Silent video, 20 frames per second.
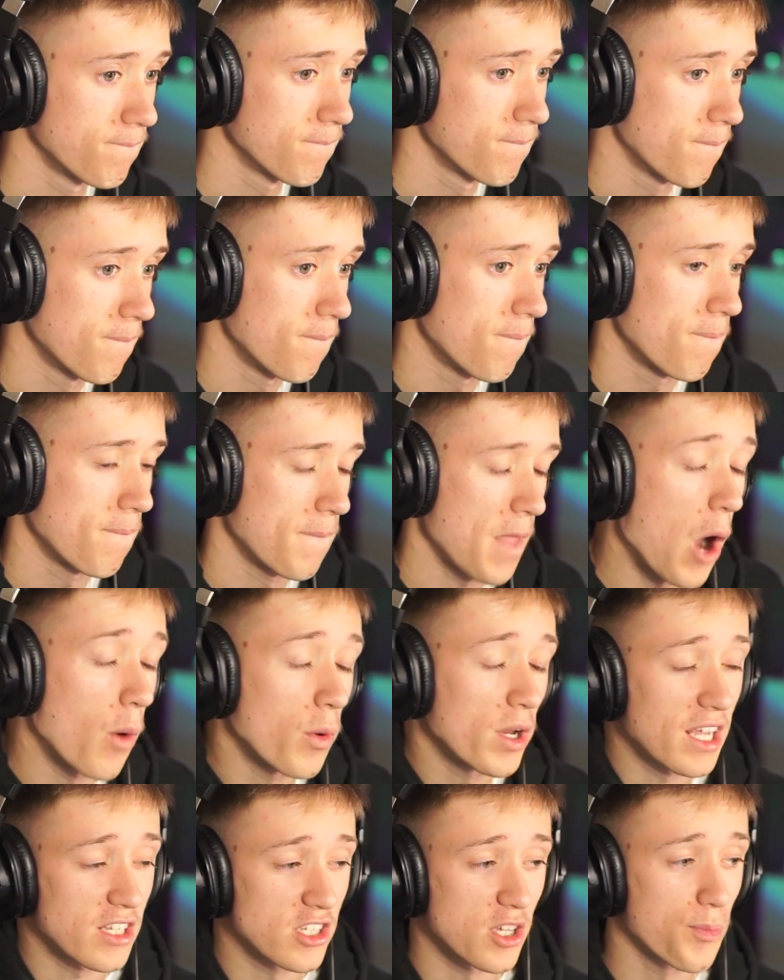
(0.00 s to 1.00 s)
yeah I
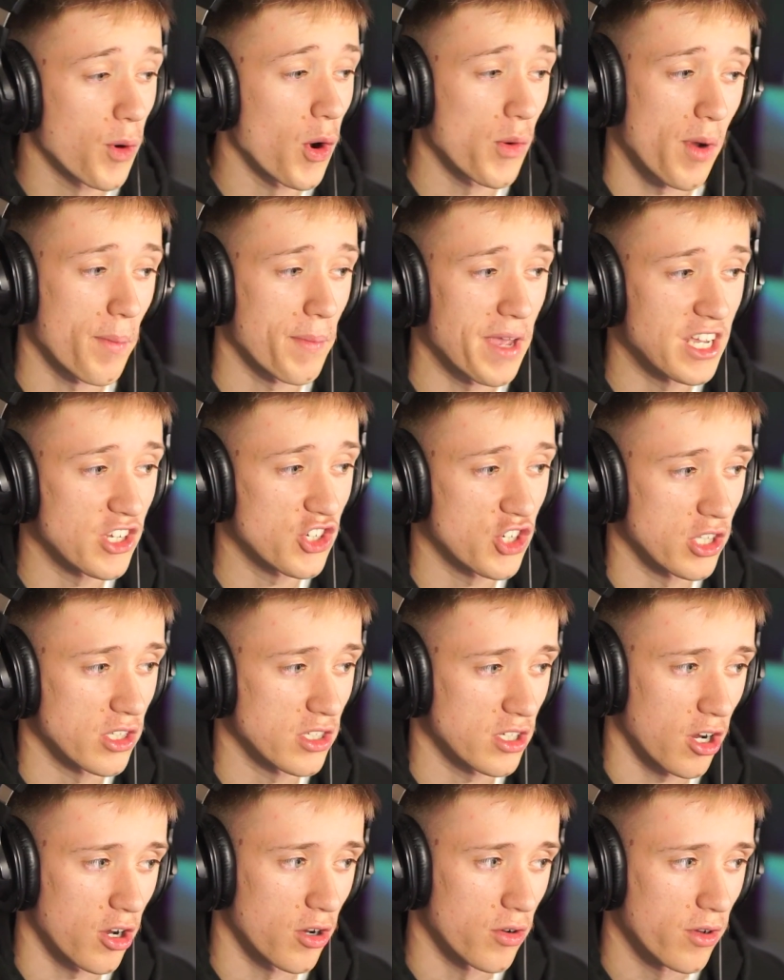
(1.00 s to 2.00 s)
want to get to the point where I'm itching
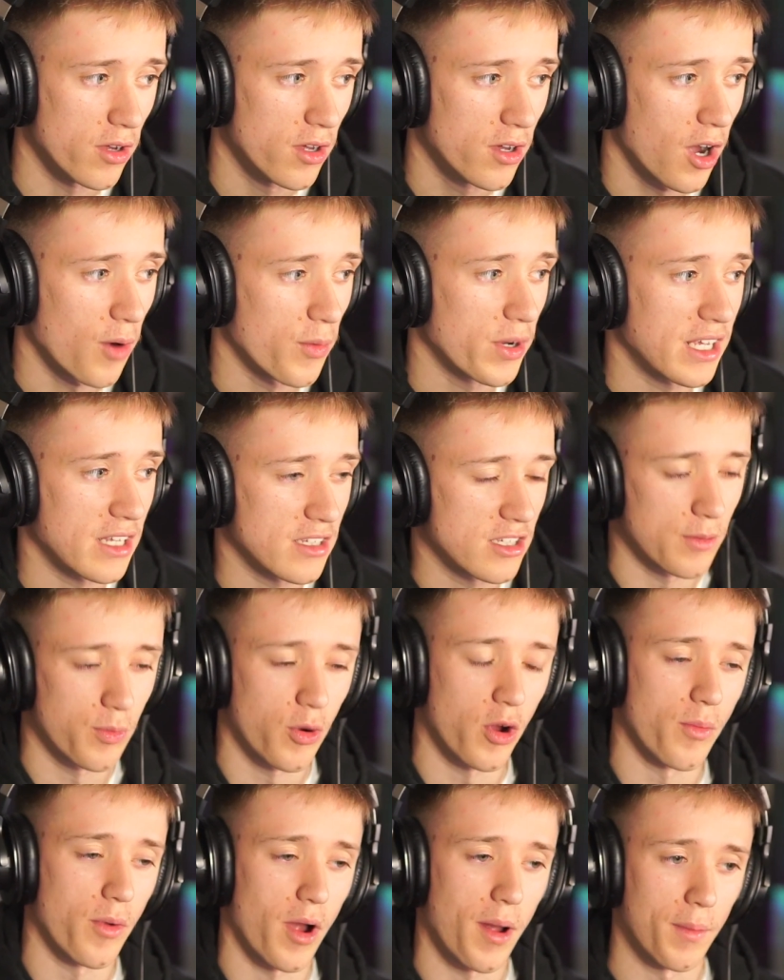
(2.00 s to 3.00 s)
to go. I want to get to the
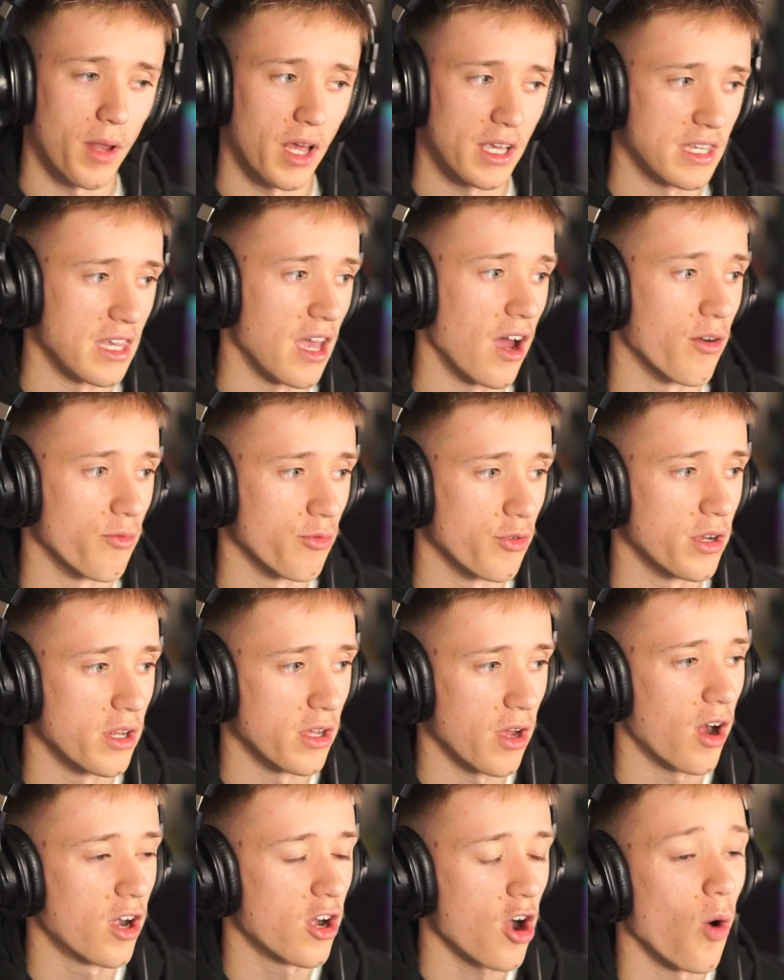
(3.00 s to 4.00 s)
point where I'm like, yeah, I
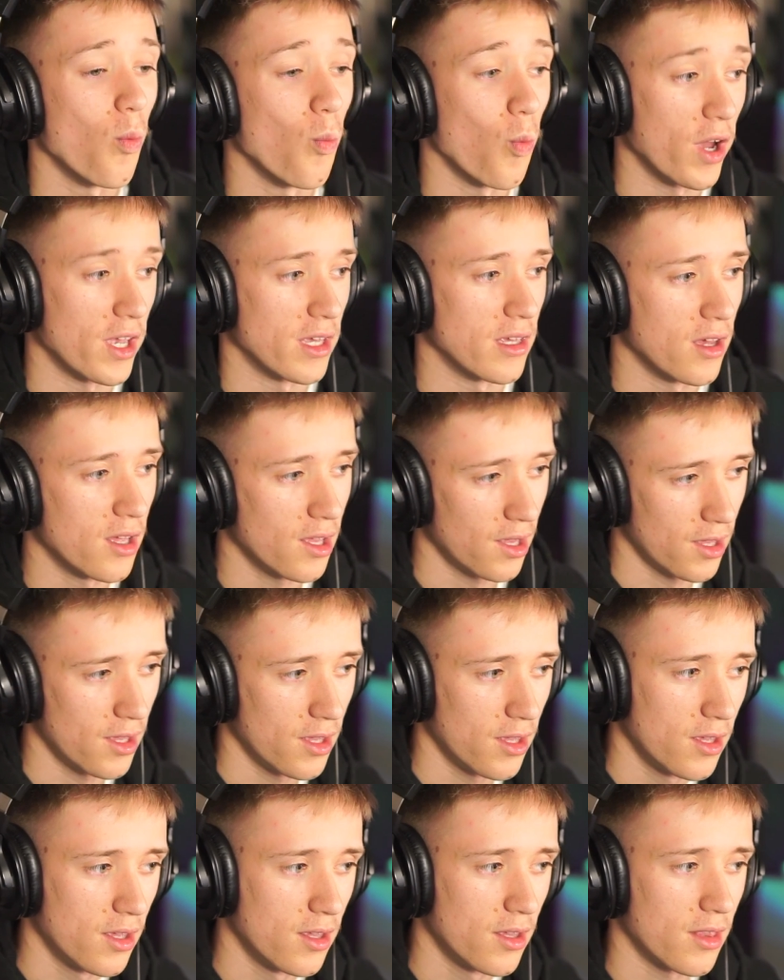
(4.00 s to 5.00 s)
really, I can't wait.
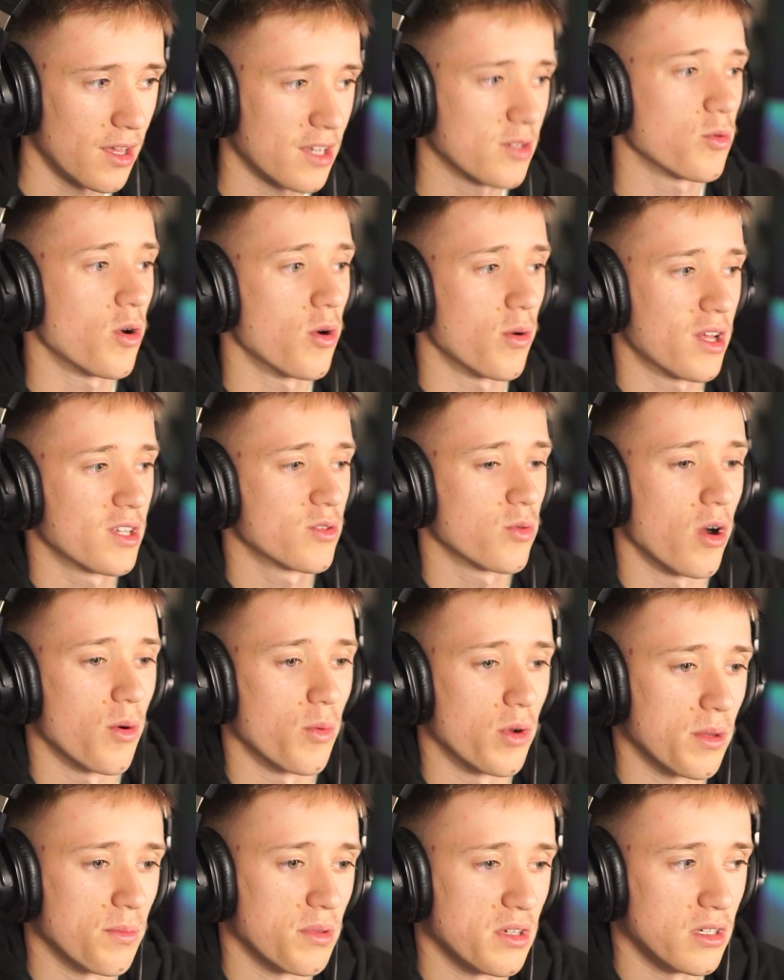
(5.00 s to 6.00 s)
That's where mm. that's where I
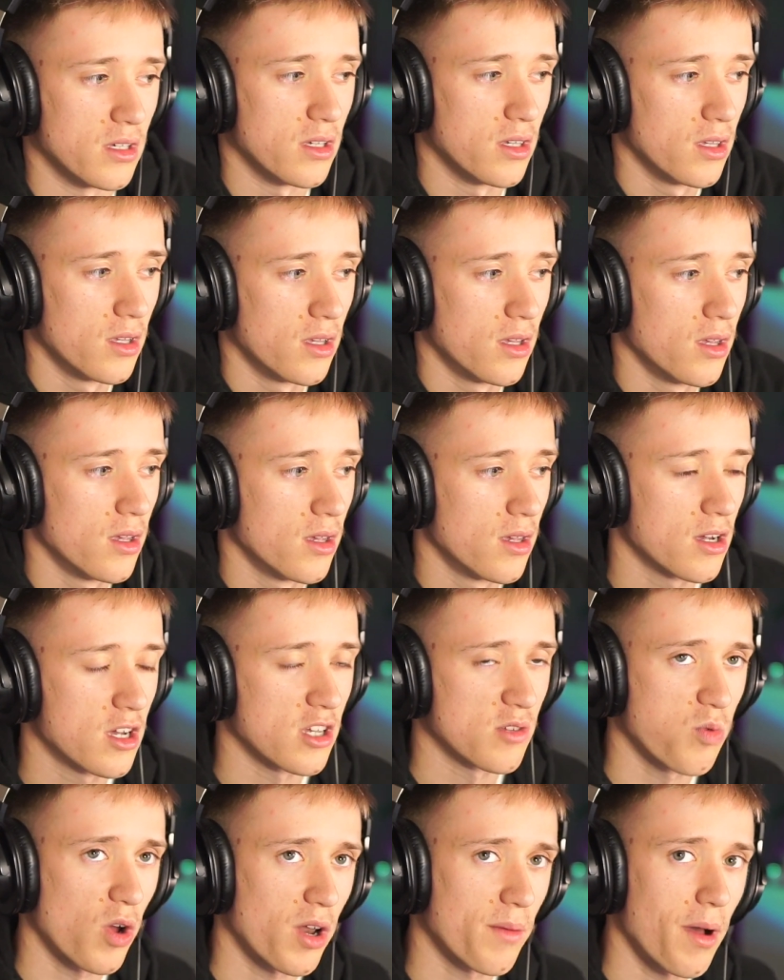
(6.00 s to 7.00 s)
want to be.
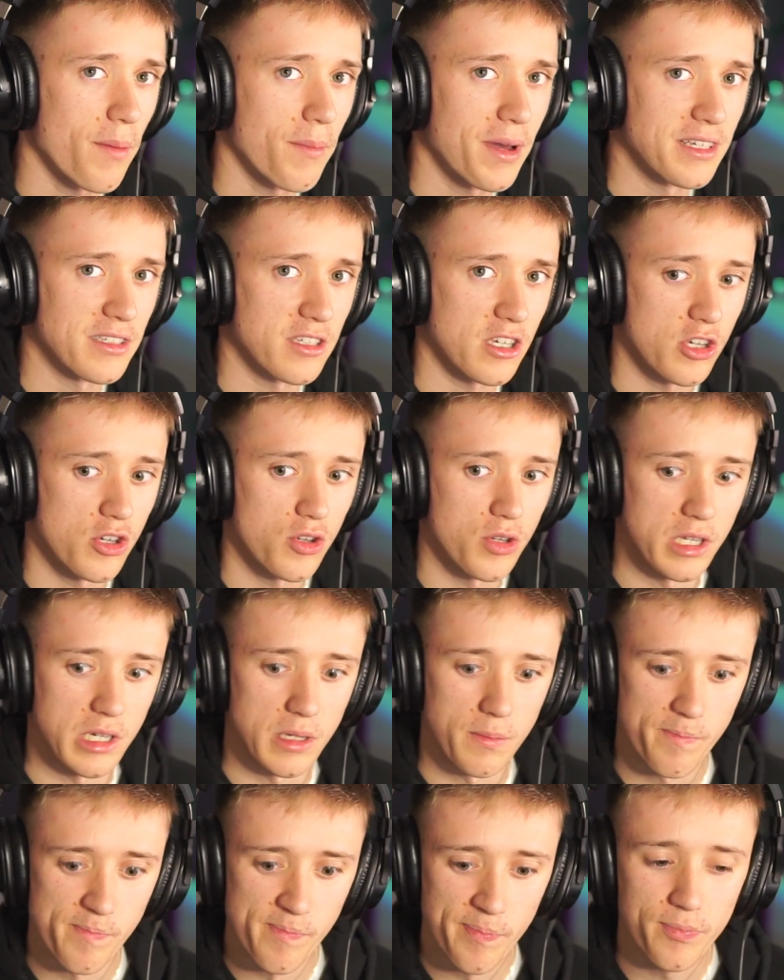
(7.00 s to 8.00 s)
Because one of my mates at
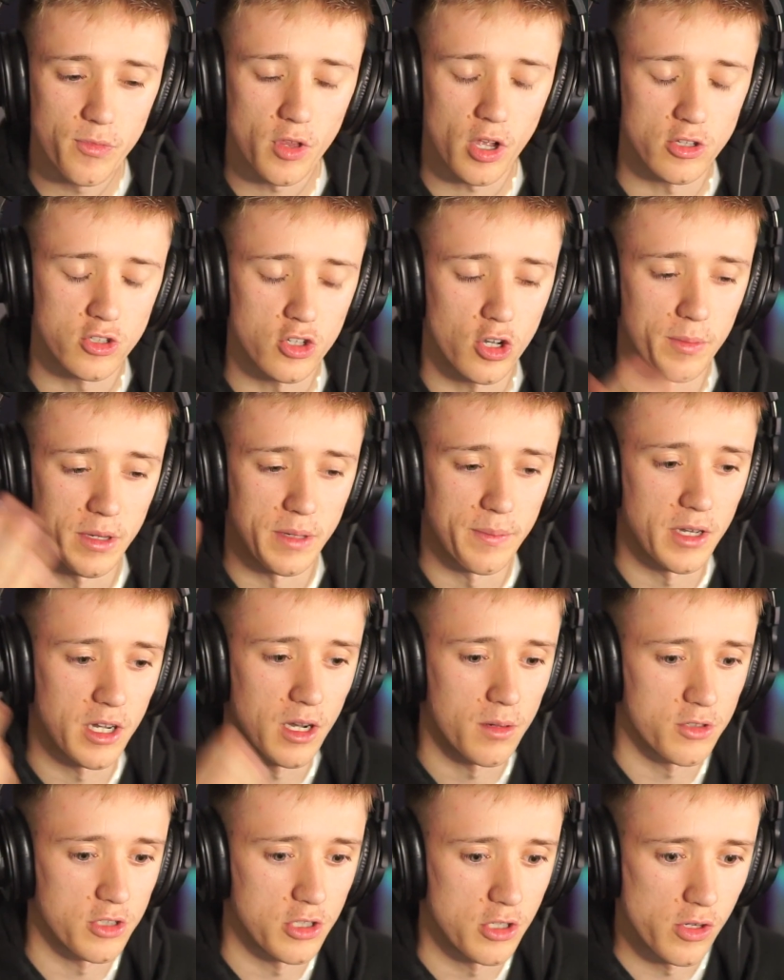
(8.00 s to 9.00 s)
uni, Tommy, big
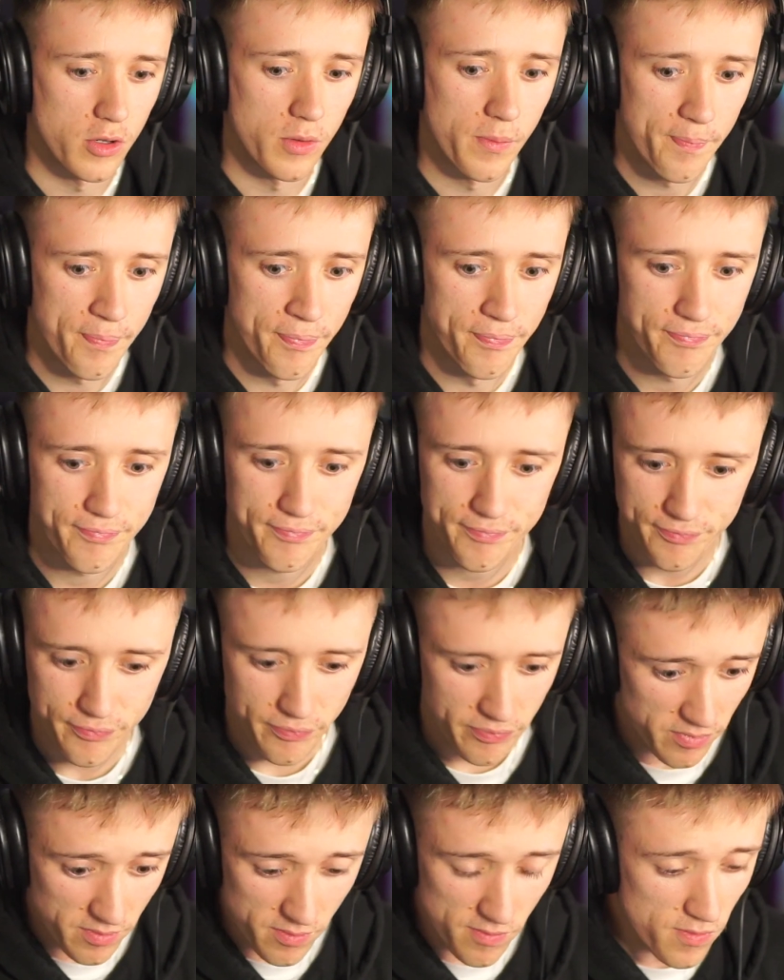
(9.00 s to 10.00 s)
ups to you,
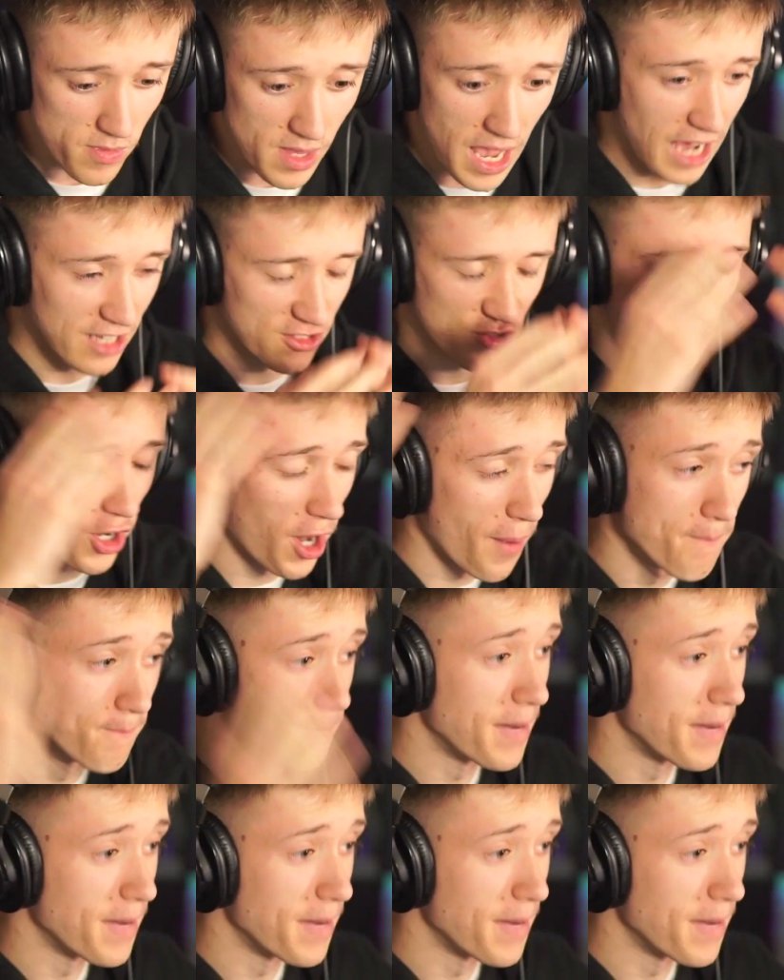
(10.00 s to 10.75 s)
has done a